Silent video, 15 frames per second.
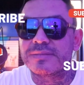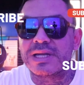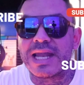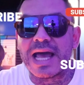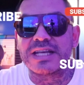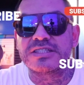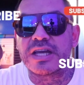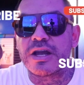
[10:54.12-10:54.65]

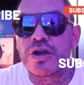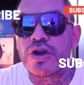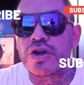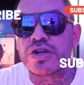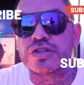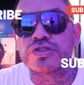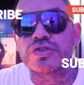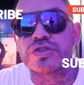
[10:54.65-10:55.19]
Last I
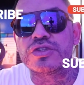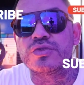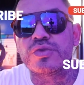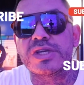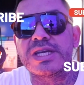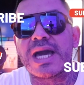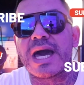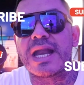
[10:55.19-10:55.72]
heard, as soon as
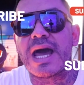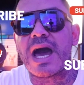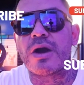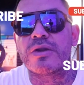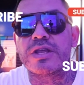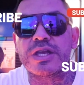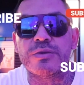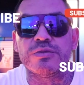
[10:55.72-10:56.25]
we got
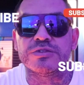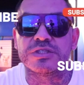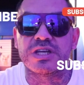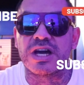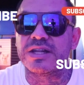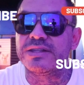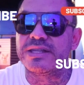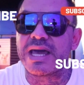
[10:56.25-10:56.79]
out, he was
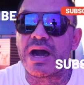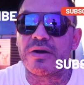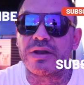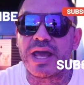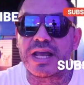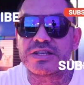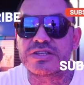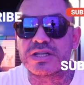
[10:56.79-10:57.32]
gunned down
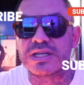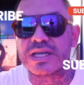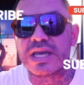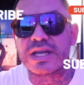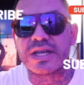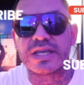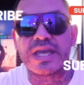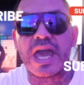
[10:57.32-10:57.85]
actually
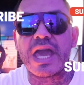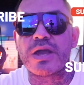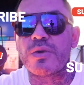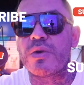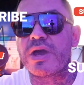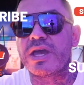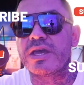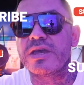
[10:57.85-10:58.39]
in a
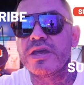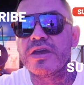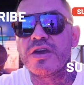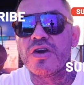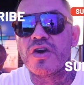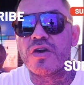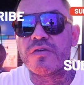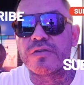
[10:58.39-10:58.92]
gangway
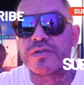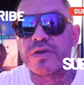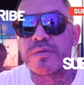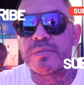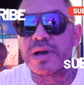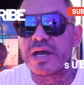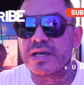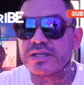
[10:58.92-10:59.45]
over there
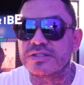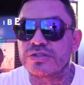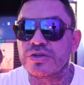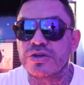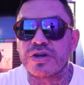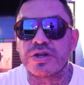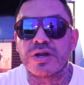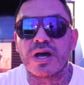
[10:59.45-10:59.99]
by his
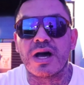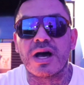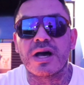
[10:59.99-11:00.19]
hood.